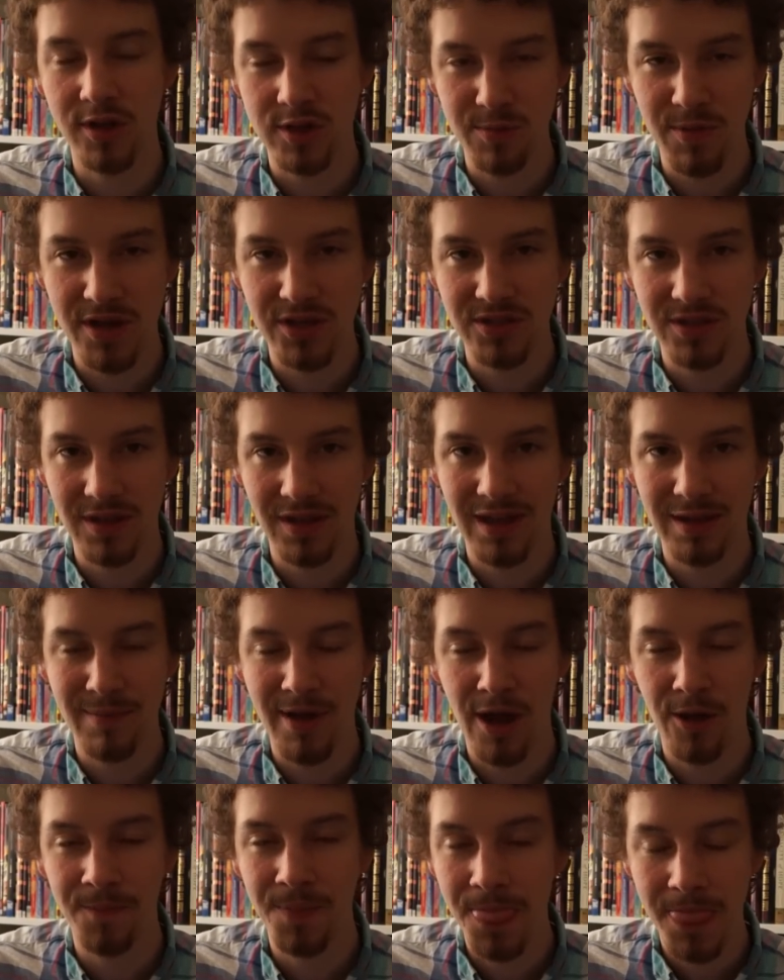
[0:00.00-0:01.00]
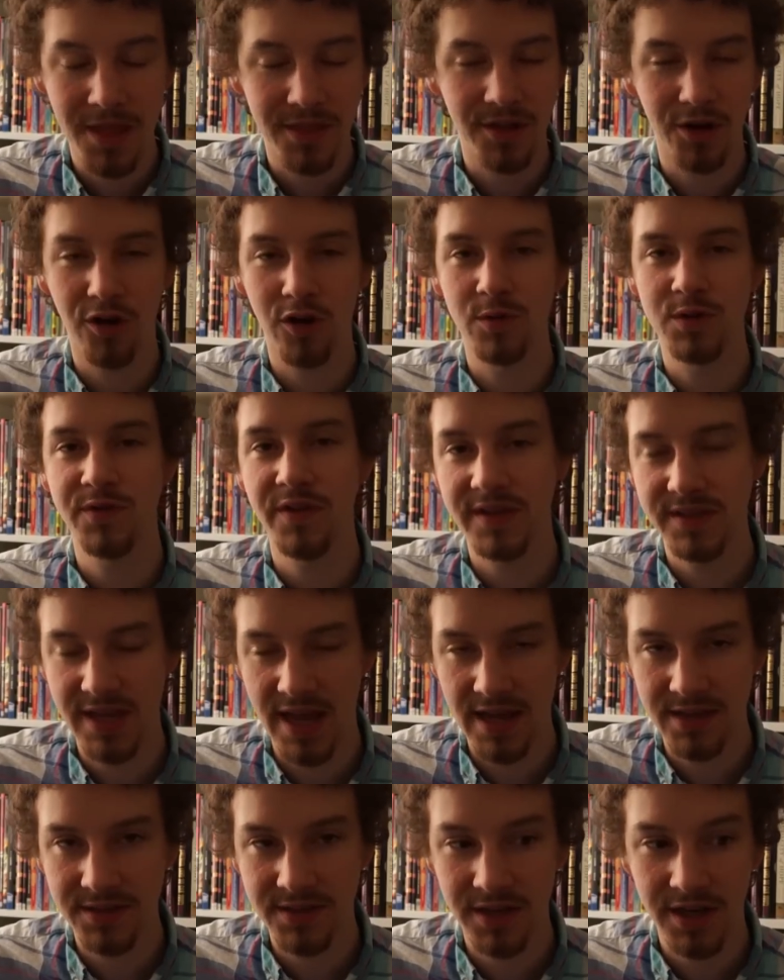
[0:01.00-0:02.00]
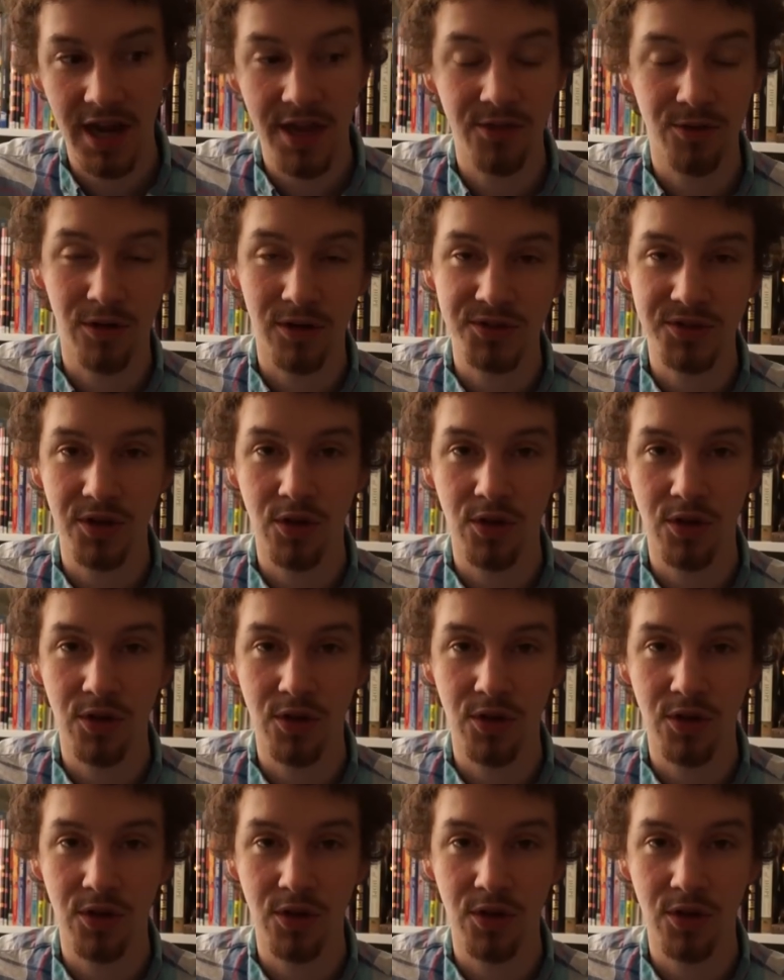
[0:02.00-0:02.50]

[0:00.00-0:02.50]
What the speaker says: expansion that came out that I heard was fantastic, and they